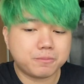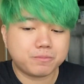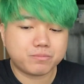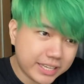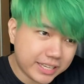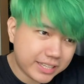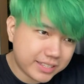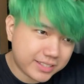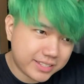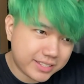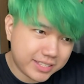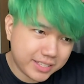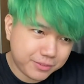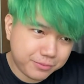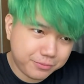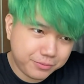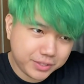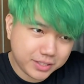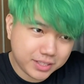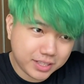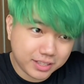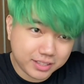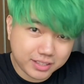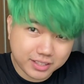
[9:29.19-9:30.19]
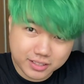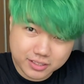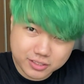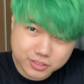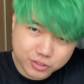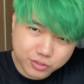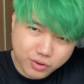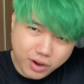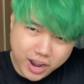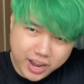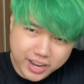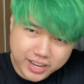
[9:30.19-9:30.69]
it did feel a little
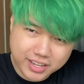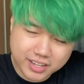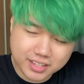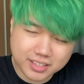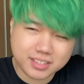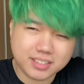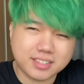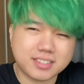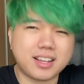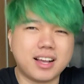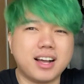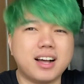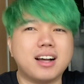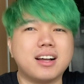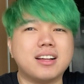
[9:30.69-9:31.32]
dry, a little,